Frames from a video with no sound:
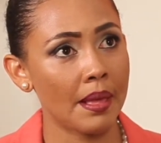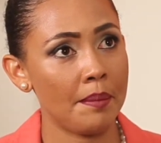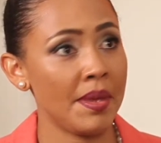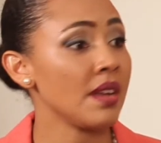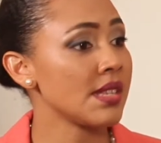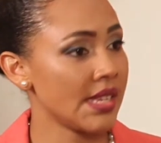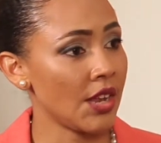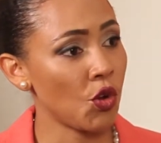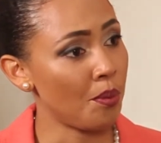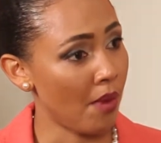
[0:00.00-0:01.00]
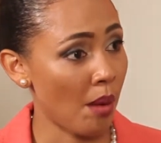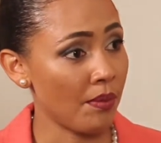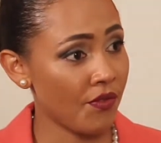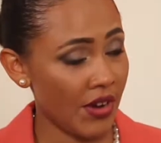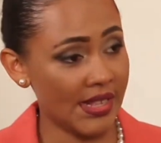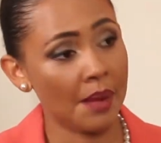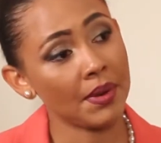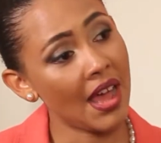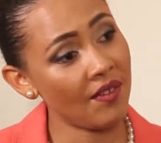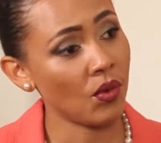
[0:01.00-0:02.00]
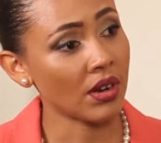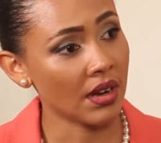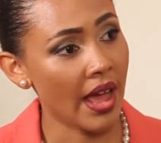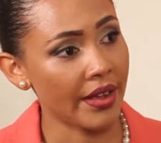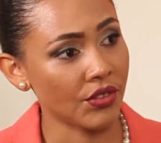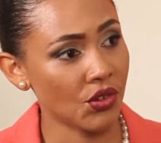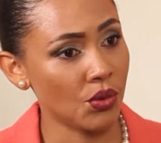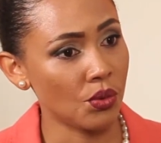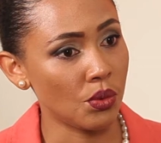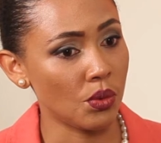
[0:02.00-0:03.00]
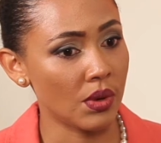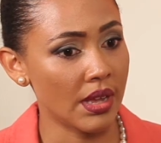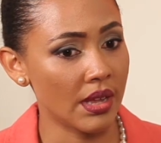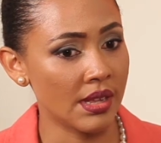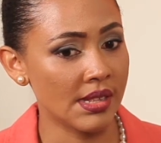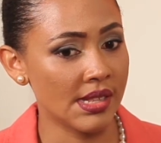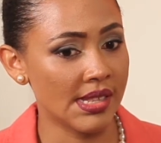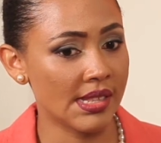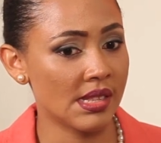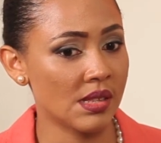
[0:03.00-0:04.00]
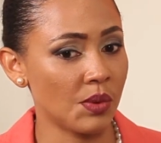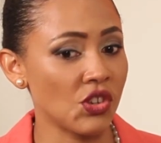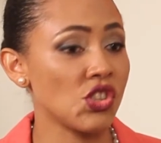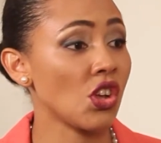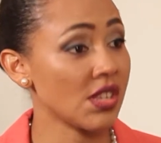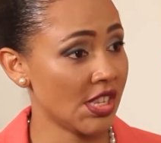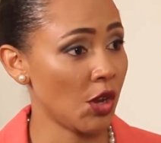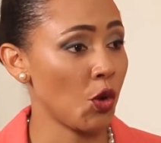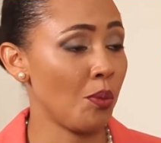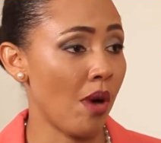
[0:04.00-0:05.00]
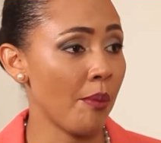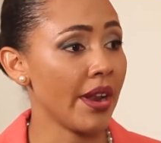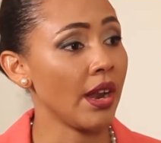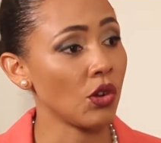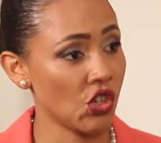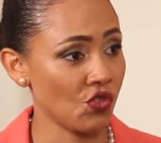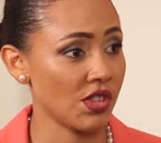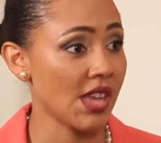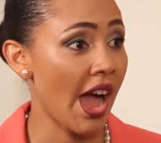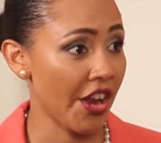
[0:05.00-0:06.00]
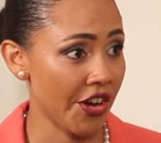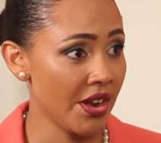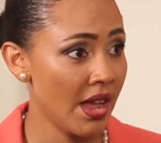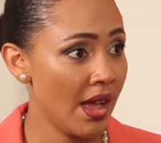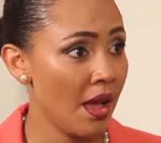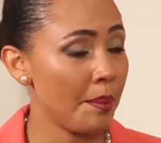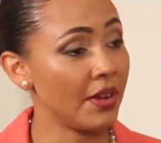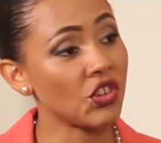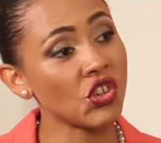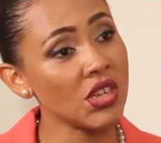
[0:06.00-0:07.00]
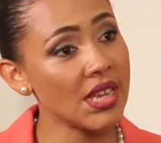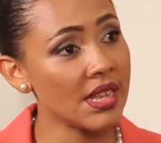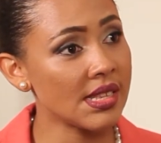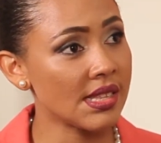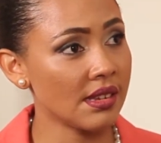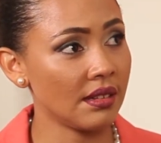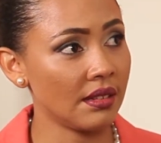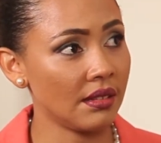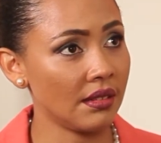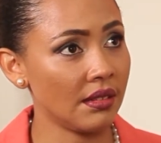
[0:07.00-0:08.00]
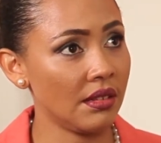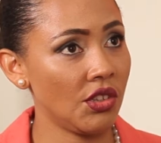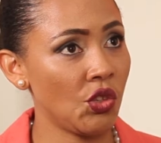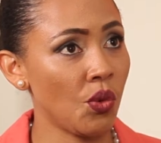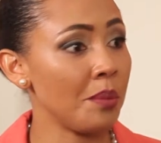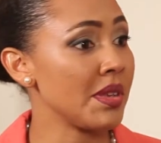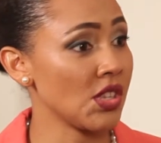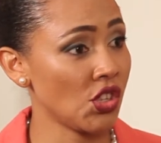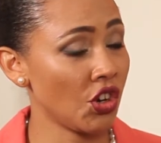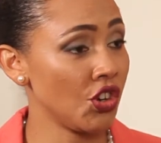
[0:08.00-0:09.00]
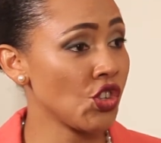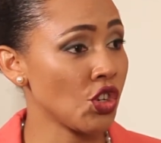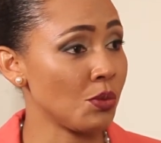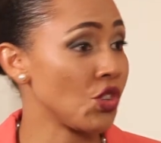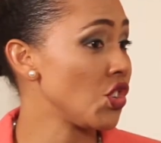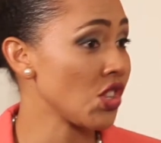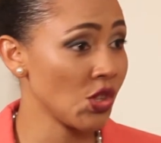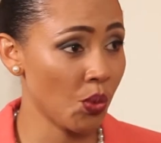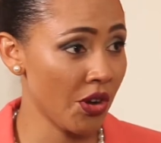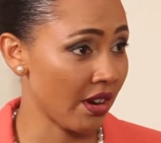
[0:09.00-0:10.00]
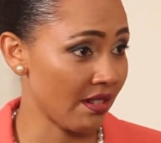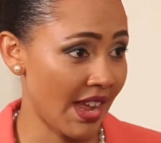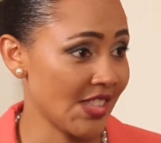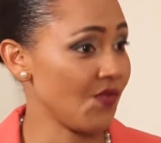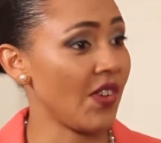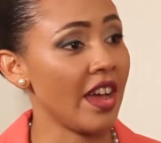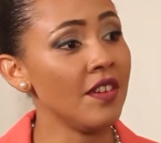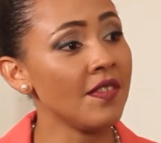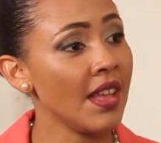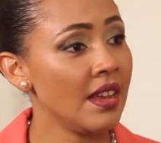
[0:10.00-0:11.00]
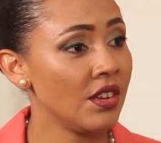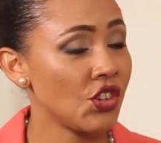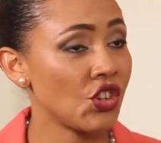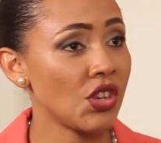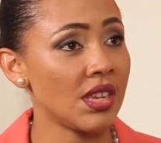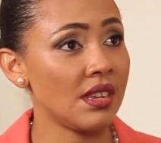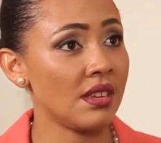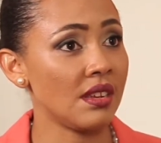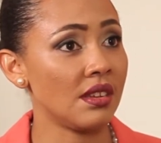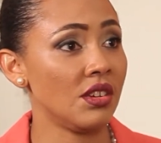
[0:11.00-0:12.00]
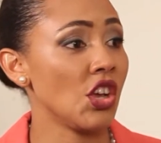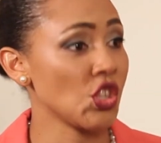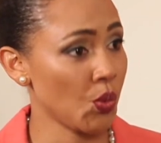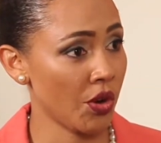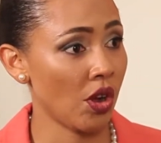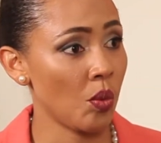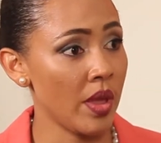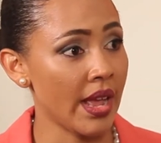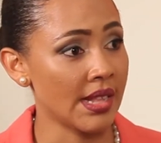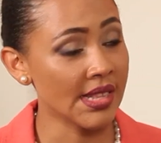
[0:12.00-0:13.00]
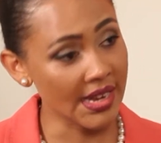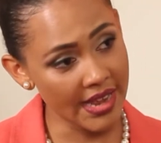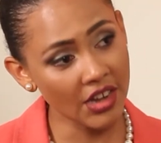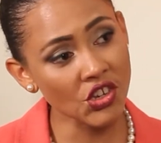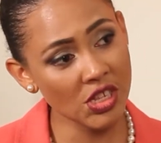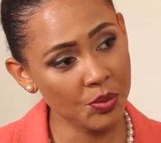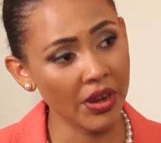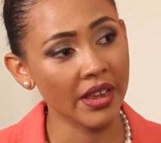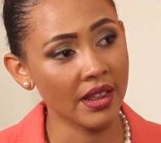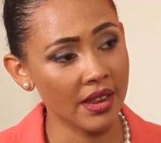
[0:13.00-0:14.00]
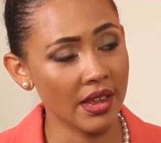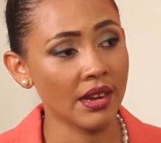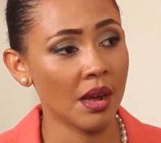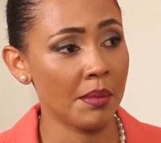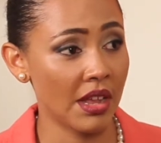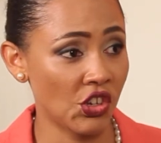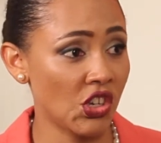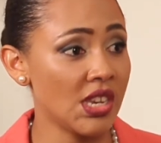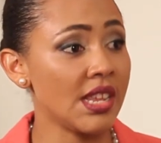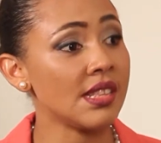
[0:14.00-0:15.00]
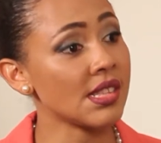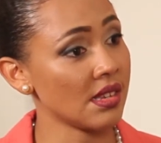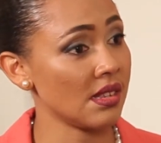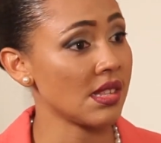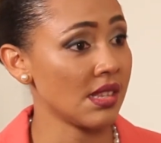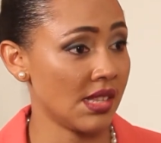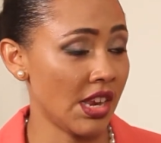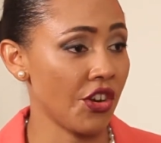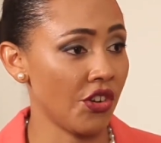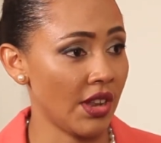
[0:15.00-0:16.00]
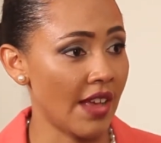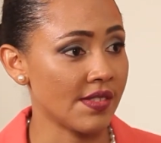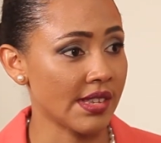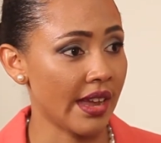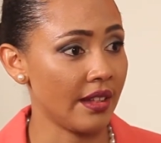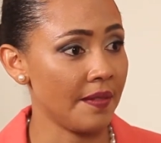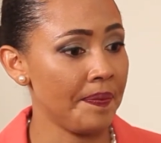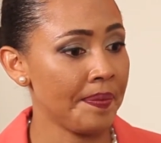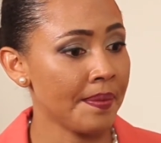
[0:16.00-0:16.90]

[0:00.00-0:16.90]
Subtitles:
Being a stay-at-home mom, for example, I have one client who is, well, she's not a stay-at-home mom right now, she's retired, but she is still doing business on her terms. She doesn't work 9 to 5, she doesn't work on weekends, and yet she's bringing in the income that she needs to sustain her lifestyle.